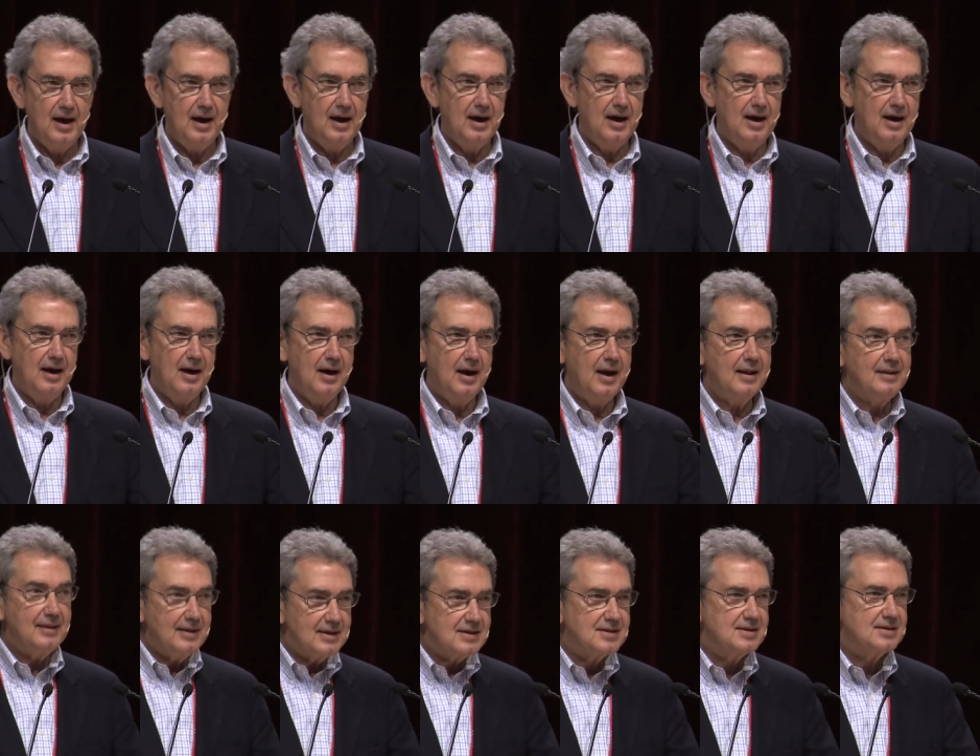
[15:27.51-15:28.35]
uh,
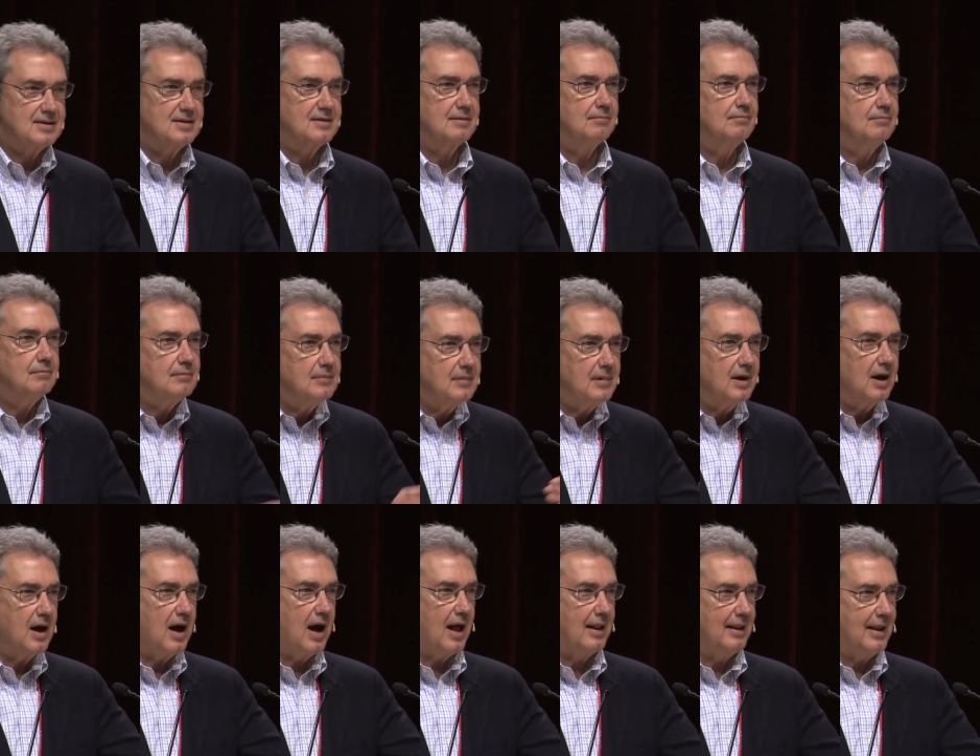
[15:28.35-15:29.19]
and this
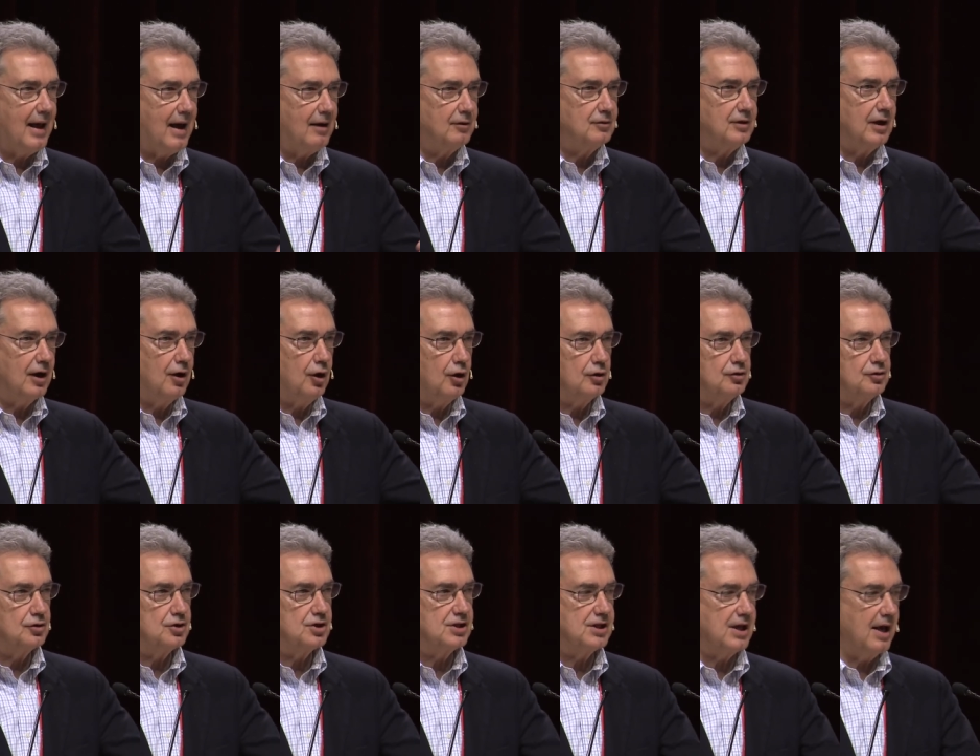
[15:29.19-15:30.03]
allowed
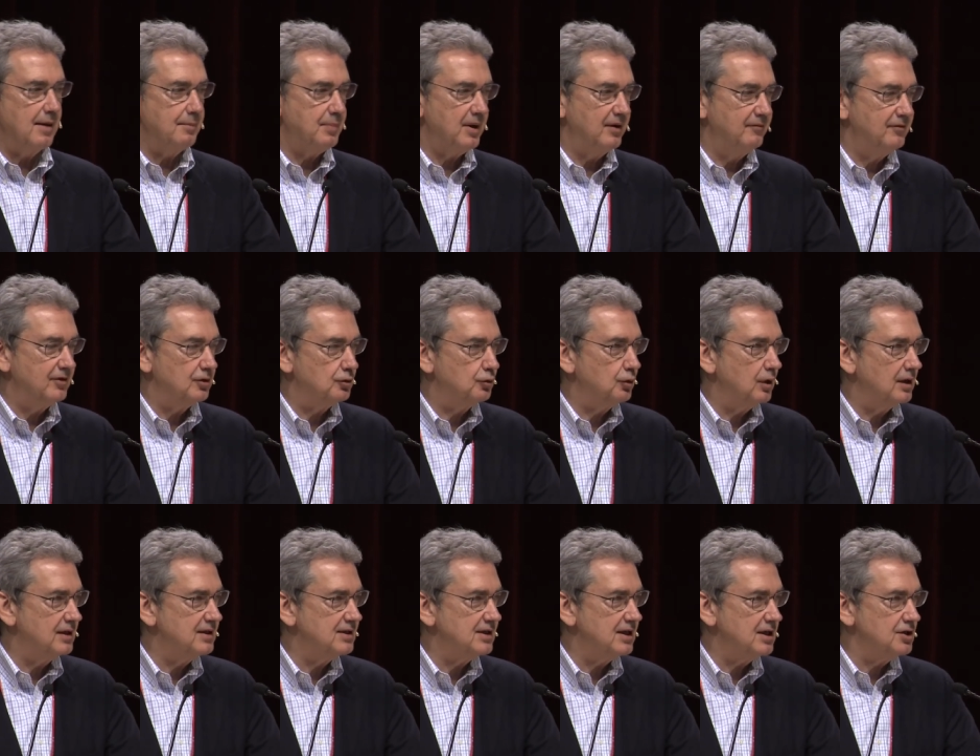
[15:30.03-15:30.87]
another step in
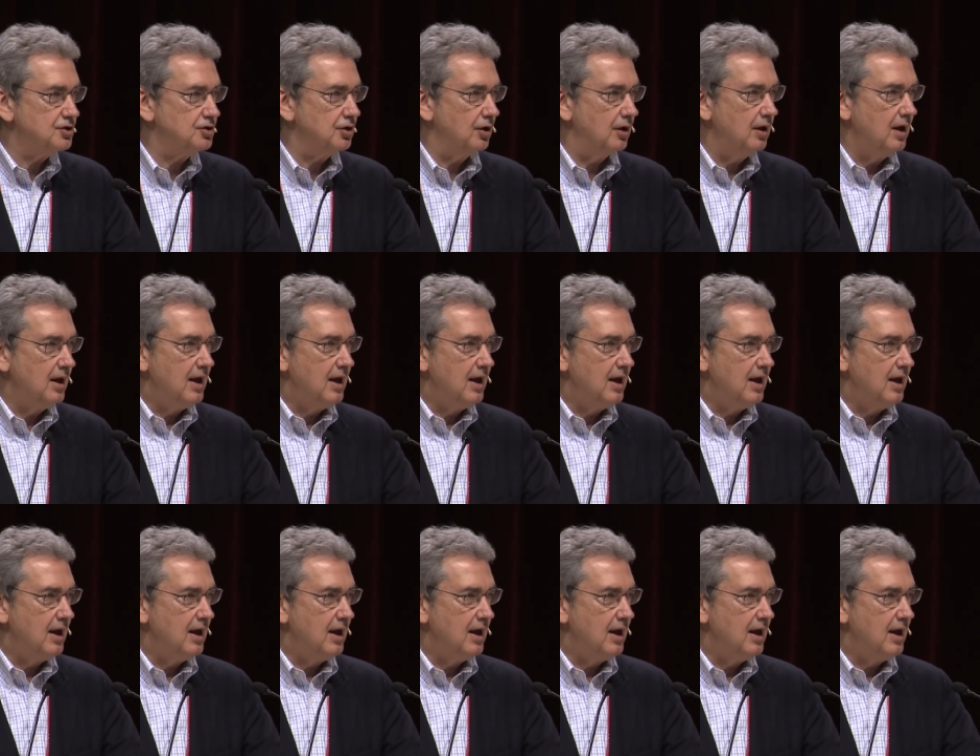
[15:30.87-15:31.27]
virtualization.